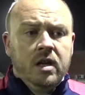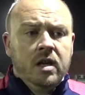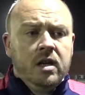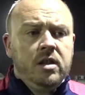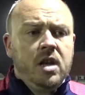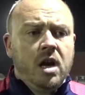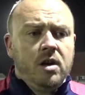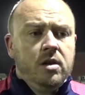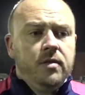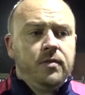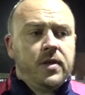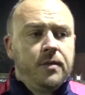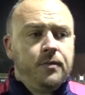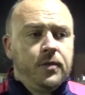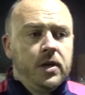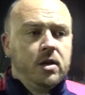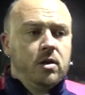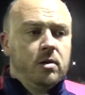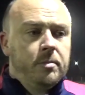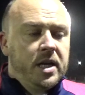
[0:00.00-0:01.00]
No, you've
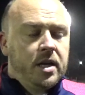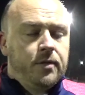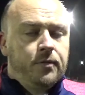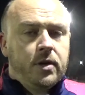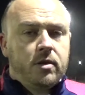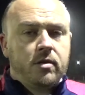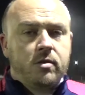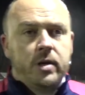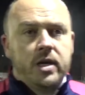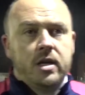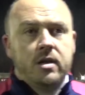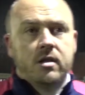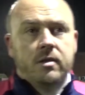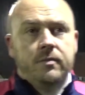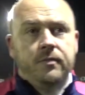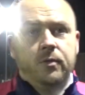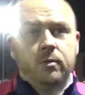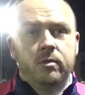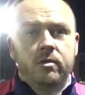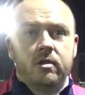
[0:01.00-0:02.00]
definitely got to make a few tweaks.
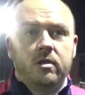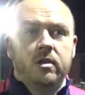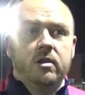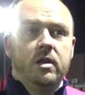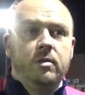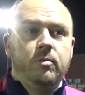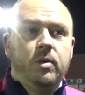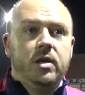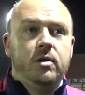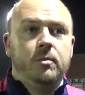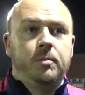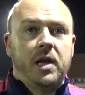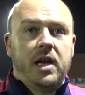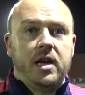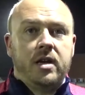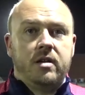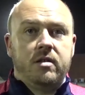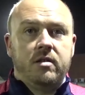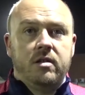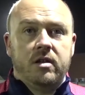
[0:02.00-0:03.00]
Unfortunately, when you
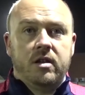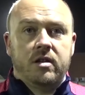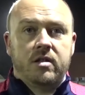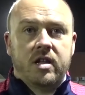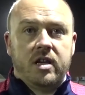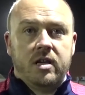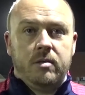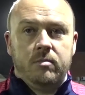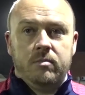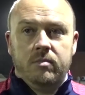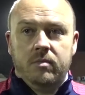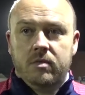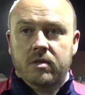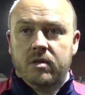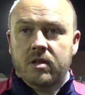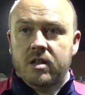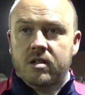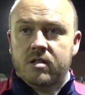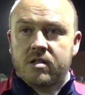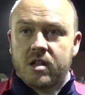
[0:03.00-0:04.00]
play a team
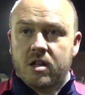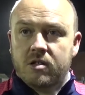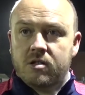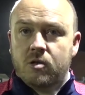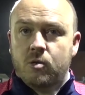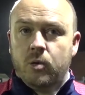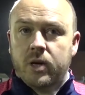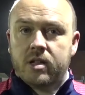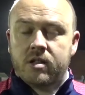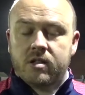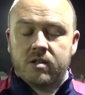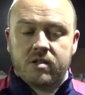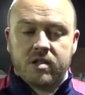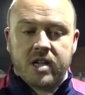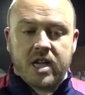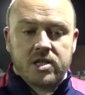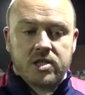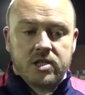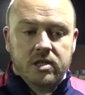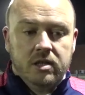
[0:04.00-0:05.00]
in such quick
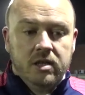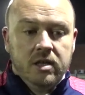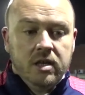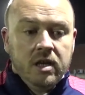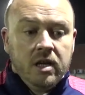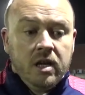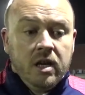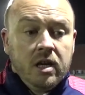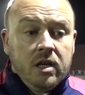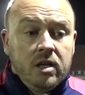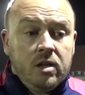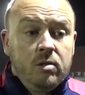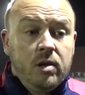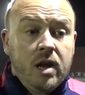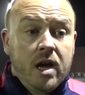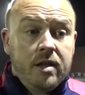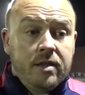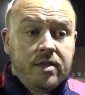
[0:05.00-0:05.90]
succession, you learn